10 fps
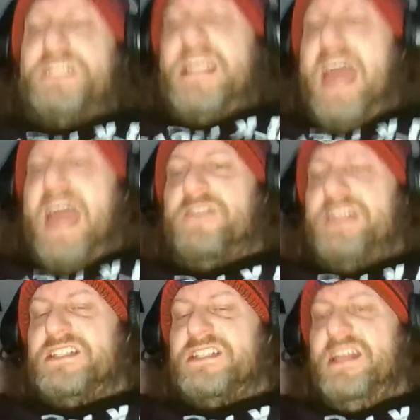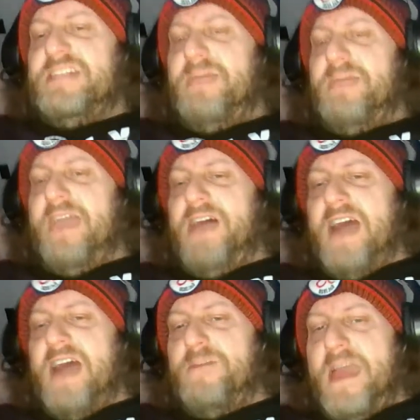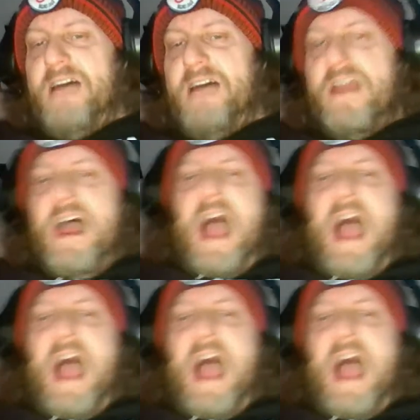the Saturday slates may have a higher payout.